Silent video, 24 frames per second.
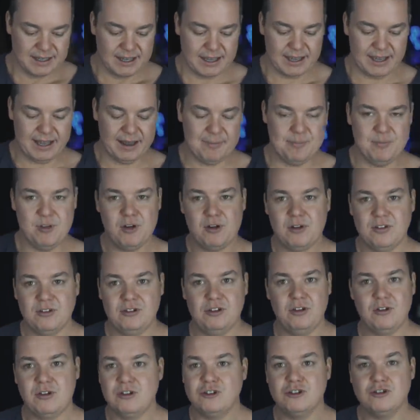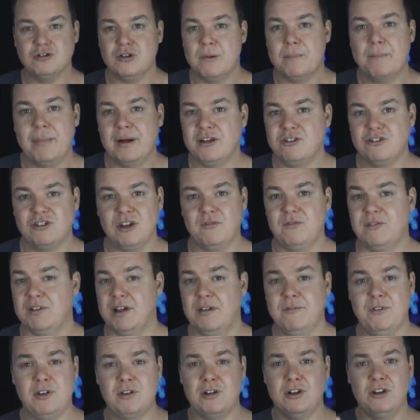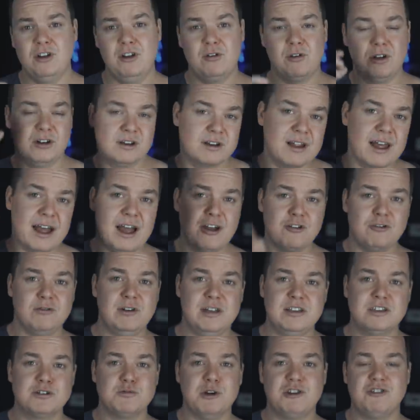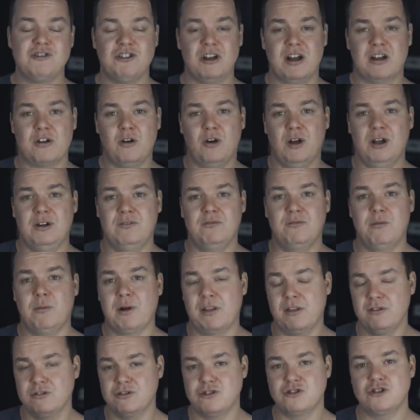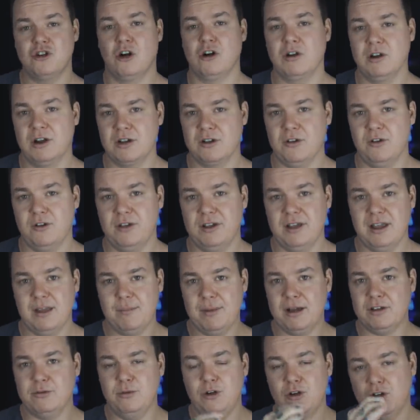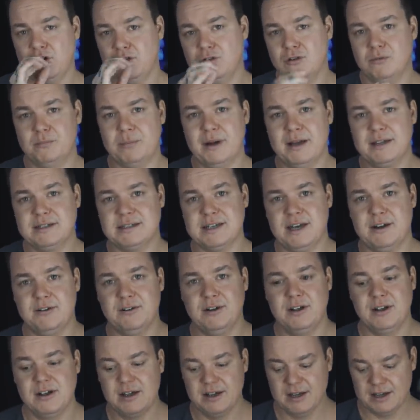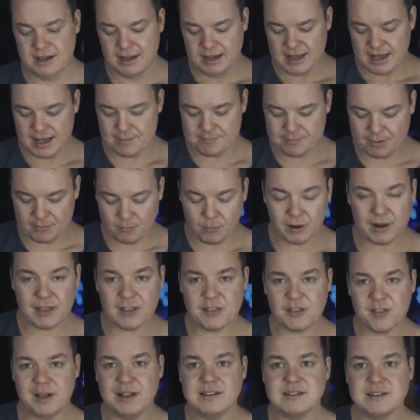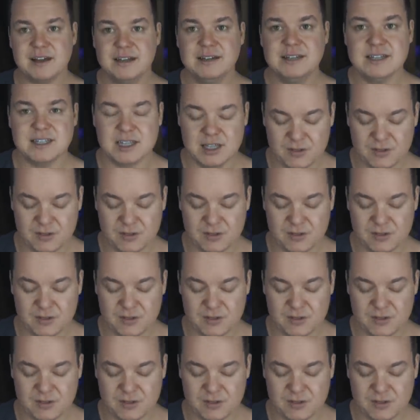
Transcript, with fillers: Um, you, could, you could do a bunch of different stuff. You could you could casually switch a coin, one of those chocolate coin gimmicks where you can do the bite out. Um, but one of the things that I did